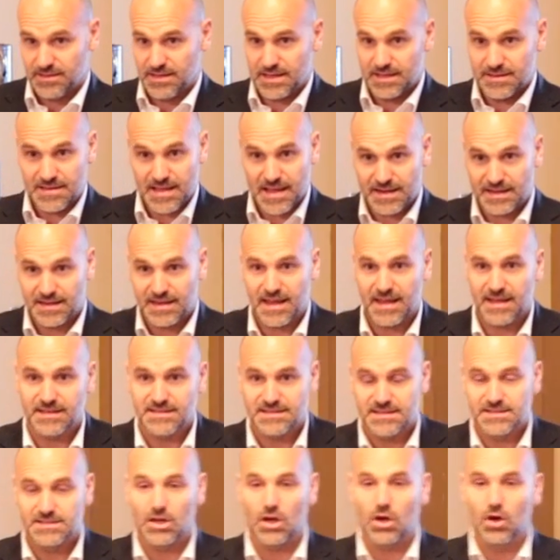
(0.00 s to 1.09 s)
in that
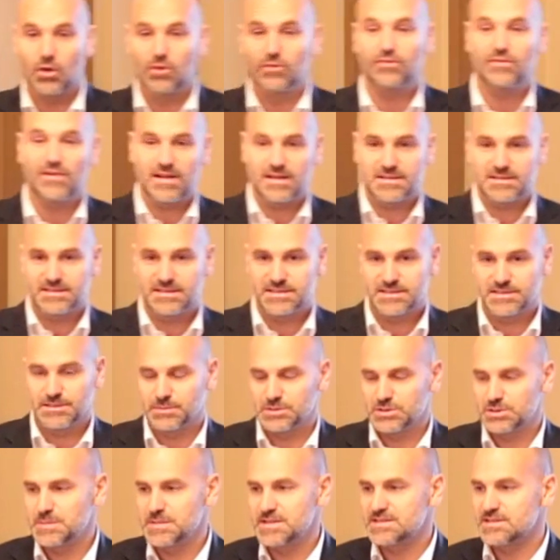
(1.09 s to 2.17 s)
case, is a whole file system,
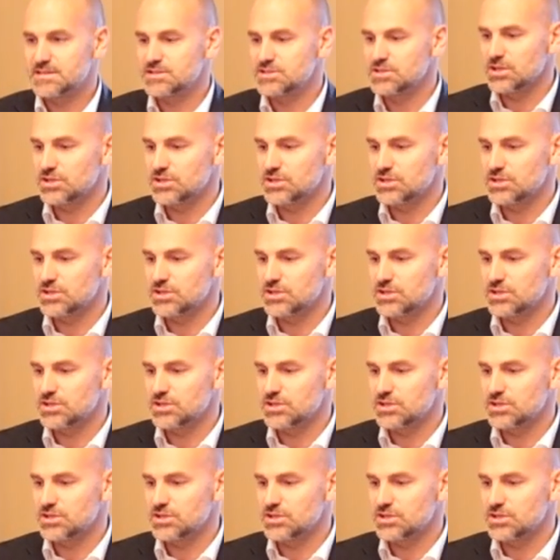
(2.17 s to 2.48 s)
which means it's